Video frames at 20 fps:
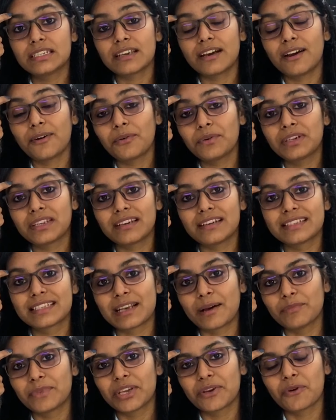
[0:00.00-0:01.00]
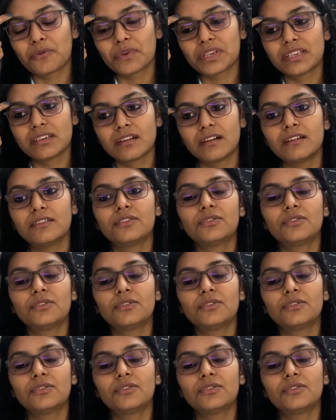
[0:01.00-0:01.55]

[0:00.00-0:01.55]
out something over here.